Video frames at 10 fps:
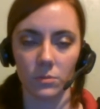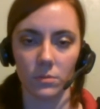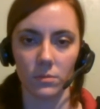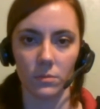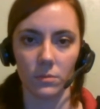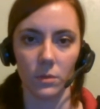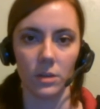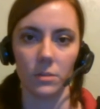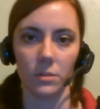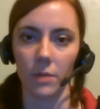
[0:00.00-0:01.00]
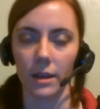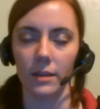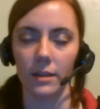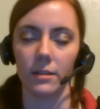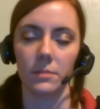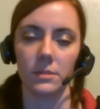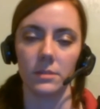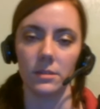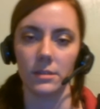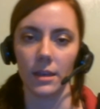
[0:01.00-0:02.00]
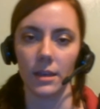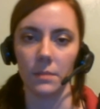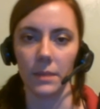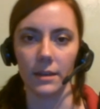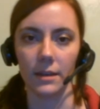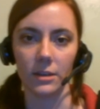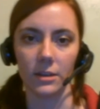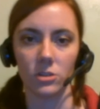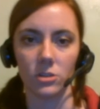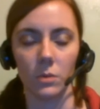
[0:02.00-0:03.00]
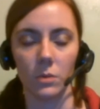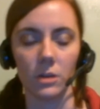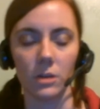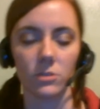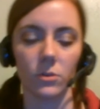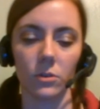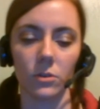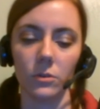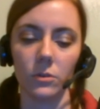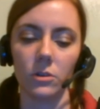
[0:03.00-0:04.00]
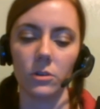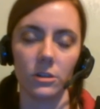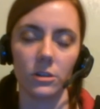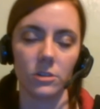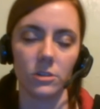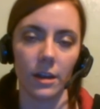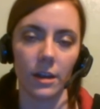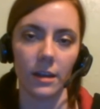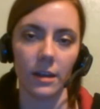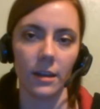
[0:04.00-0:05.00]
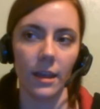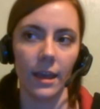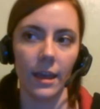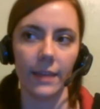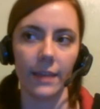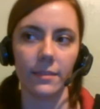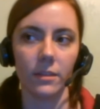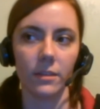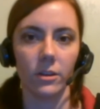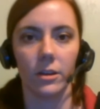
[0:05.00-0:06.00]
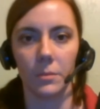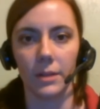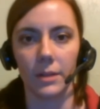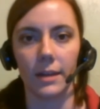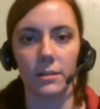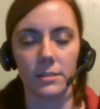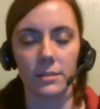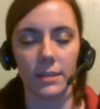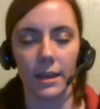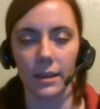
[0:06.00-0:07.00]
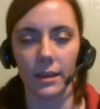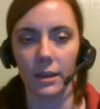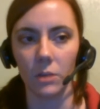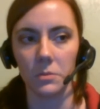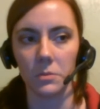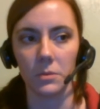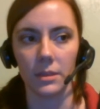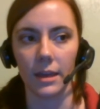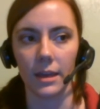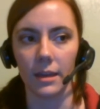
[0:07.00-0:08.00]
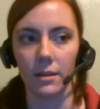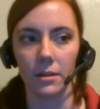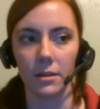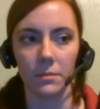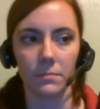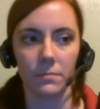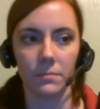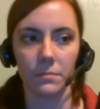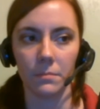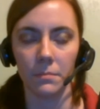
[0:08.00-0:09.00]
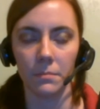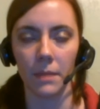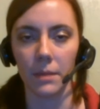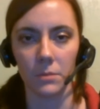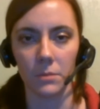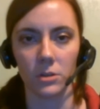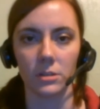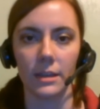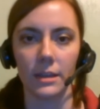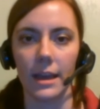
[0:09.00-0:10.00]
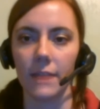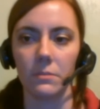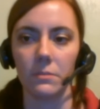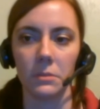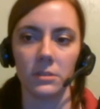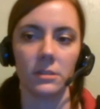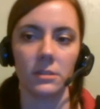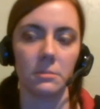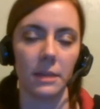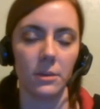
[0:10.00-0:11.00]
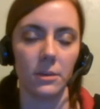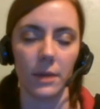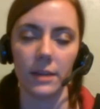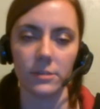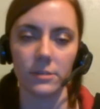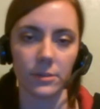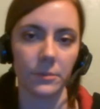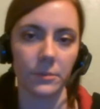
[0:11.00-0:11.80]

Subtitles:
when you're procking eclipses and paying attention to where your solar and lunar energy are at. And there are a couple add-ons that can help you with that. Mine personally, I have it built into my UI, so